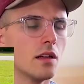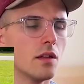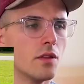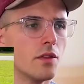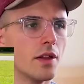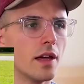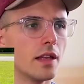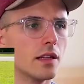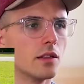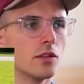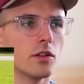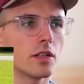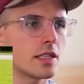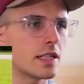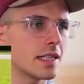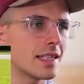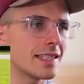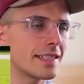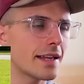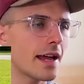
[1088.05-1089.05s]
that
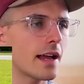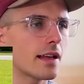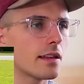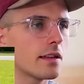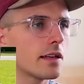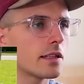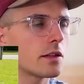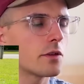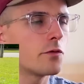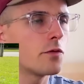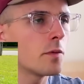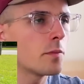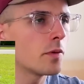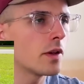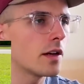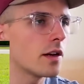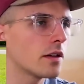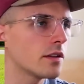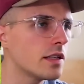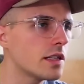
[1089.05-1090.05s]
looks exactly like the foot
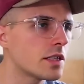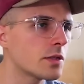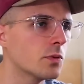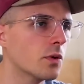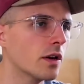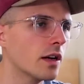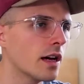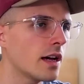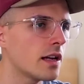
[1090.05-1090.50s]
plate on this one.